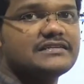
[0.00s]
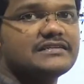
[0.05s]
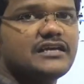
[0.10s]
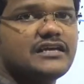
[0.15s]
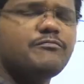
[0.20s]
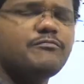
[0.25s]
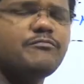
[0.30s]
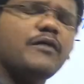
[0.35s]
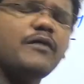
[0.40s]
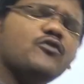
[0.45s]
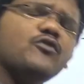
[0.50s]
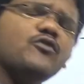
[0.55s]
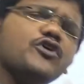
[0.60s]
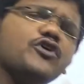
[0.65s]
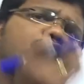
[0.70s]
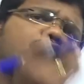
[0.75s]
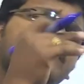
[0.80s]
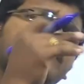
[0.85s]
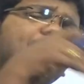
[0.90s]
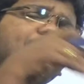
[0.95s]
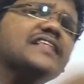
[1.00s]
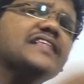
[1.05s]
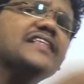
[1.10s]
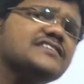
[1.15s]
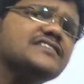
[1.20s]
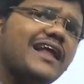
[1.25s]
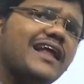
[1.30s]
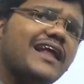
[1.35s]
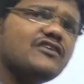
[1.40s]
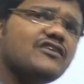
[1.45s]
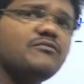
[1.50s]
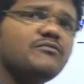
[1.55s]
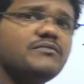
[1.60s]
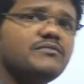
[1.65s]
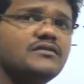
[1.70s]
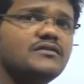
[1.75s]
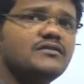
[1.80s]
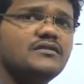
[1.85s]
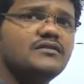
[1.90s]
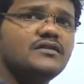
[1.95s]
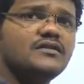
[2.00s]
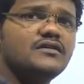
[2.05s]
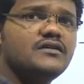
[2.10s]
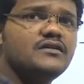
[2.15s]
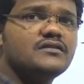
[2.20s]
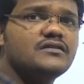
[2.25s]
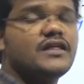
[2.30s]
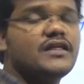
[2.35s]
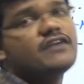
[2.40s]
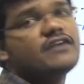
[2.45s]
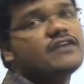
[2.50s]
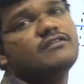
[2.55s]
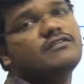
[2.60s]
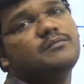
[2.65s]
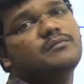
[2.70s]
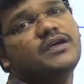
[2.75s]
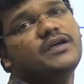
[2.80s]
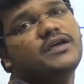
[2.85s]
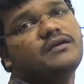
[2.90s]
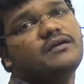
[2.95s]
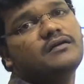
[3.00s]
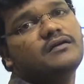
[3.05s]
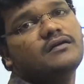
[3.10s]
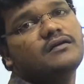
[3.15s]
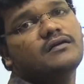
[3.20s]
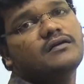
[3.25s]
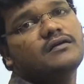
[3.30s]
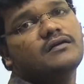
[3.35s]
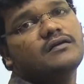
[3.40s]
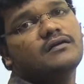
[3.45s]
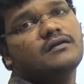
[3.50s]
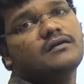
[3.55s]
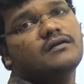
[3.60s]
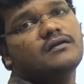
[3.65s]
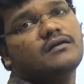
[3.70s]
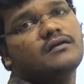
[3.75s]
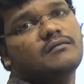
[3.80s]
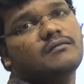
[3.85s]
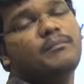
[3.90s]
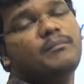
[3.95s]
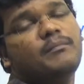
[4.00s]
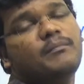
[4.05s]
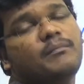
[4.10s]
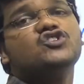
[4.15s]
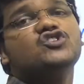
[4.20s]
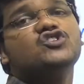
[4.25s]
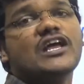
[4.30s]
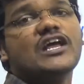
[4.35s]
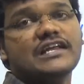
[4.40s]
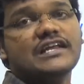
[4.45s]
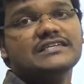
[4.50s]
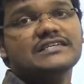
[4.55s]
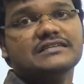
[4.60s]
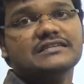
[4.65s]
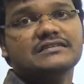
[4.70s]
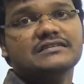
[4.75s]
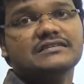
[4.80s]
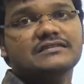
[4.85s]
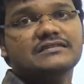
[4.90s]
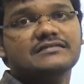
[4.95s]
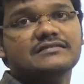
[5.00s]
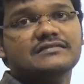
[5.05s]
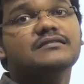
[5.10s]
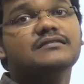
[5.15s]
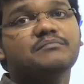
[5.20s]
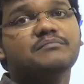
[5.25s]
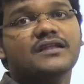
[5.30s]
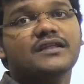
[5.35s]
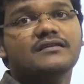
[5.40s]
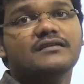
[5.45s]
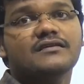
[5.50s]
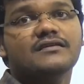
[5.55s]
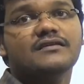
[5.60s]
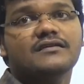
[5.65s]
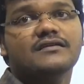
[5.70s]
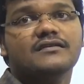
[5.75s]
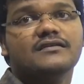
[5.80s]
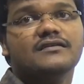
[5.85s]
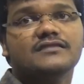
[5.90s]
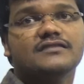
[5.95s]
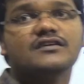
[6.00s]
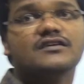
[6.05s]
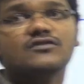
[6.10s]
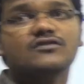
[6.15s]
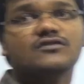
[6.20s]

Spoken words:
If I am going to add benzyl group, that will be benzylation. Simple. Yes or no?